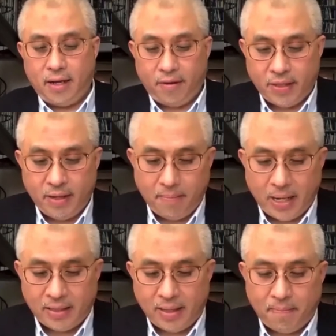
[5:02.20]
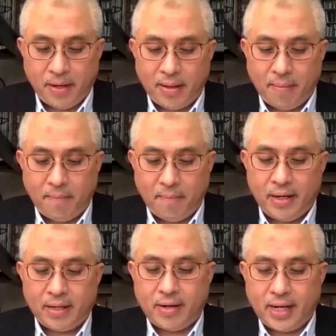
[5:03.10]
of the multiple and
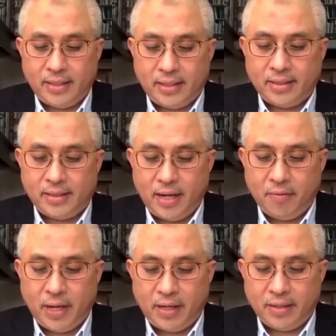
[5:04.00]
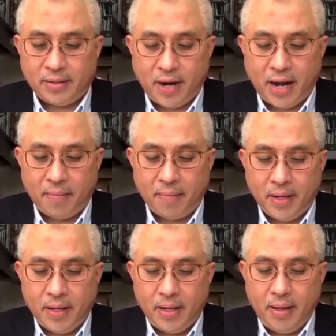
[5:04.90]
parallel crises that we had described
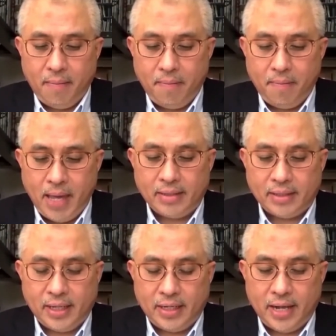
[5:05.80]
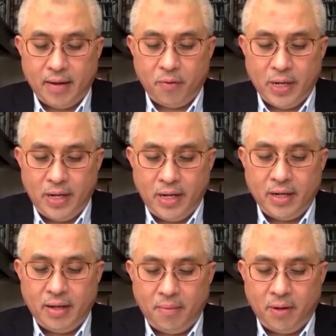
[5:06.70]
makes it that we
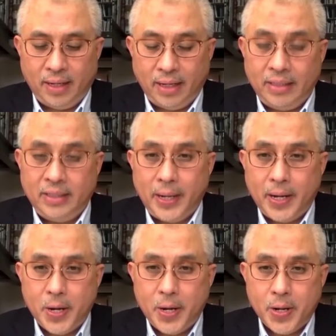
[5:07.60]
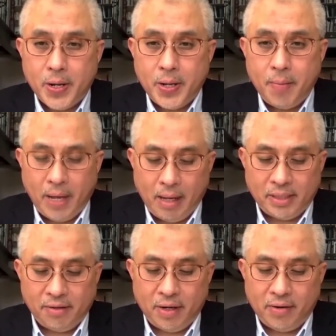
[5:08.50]
need a more urgent,
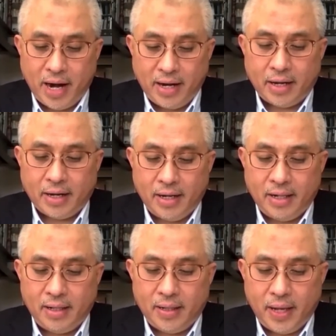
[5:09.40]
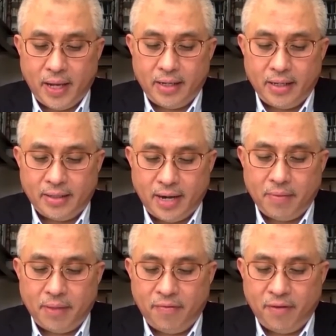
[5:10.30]
perhaps even radical and
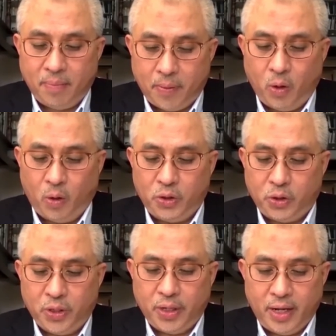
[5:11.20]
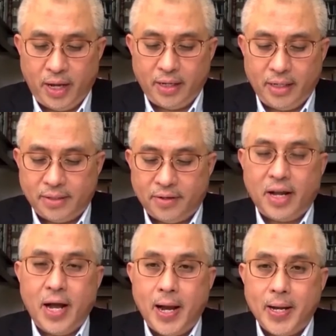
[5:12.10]
disruptive approach. And in this
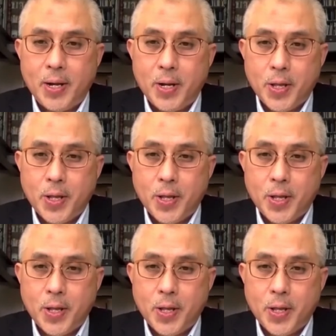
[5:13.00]
regard,